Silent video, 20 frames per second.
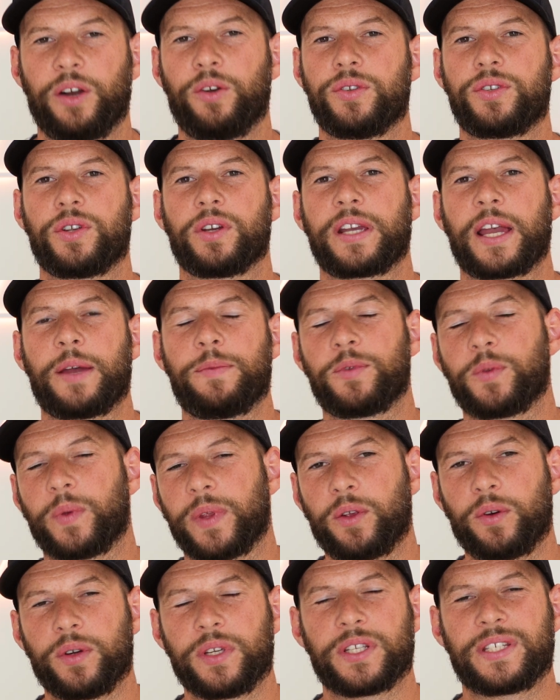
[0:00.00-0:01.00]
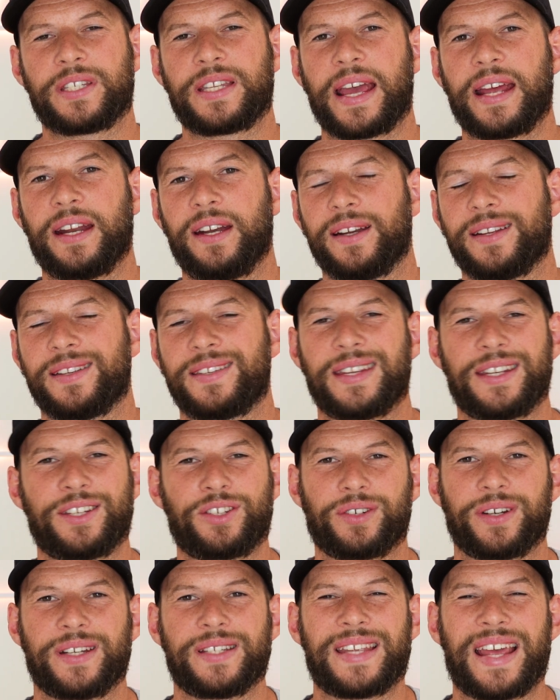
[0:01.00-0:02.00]
It also comes with all your standard
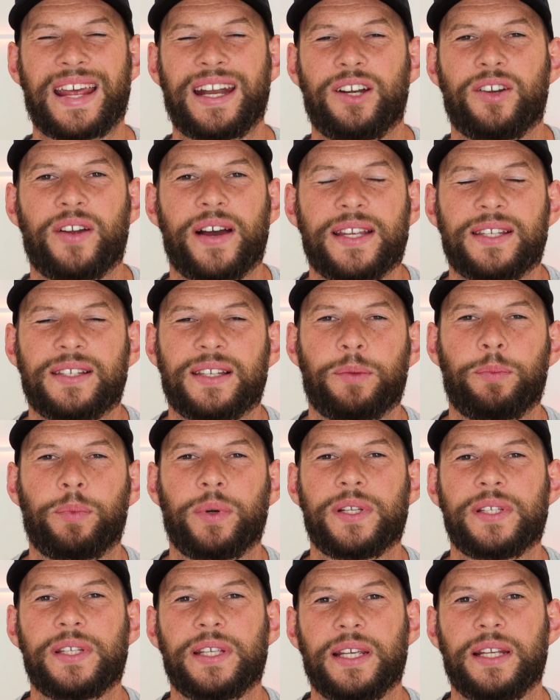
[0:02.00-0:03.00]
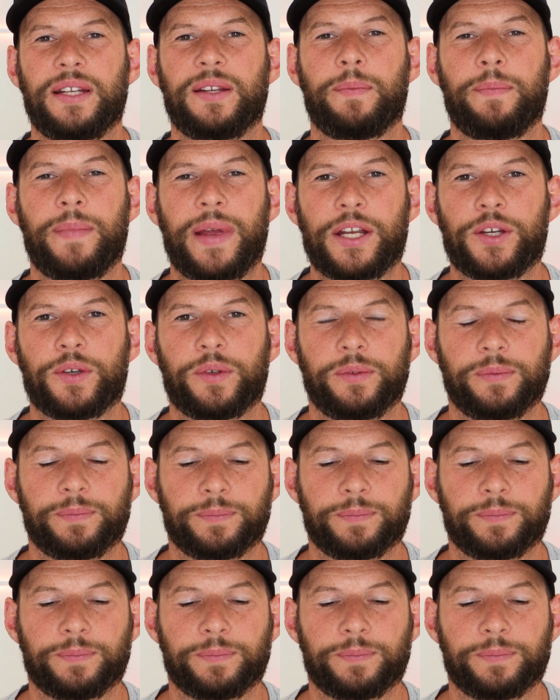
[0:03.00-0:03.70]
accessories and a nicely printed manual.